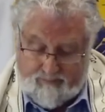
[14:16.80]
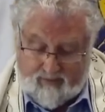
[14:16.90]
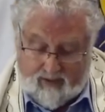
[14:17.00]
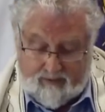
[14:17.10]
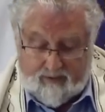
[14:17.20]

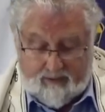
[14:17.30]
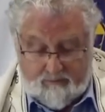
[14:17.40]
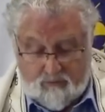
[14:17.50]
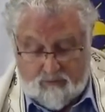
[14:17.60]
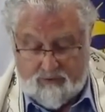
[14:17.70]
and then
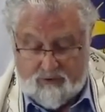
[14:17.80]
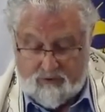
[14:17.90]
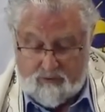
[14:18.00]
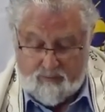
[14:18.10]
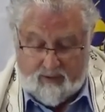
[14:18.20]
of course the
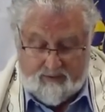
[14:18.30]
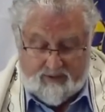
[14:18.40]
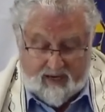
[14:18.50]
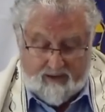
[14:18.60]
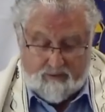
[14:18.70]
two
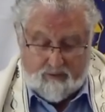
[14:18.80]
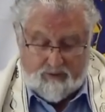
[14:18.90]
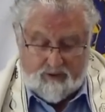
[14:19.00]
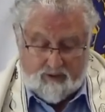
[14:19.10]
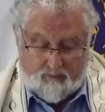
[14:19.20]
brothers Andrew
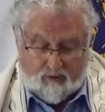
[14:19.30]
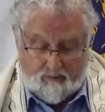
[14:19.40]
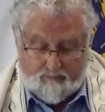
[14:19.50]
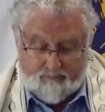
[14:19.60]
and Shimon,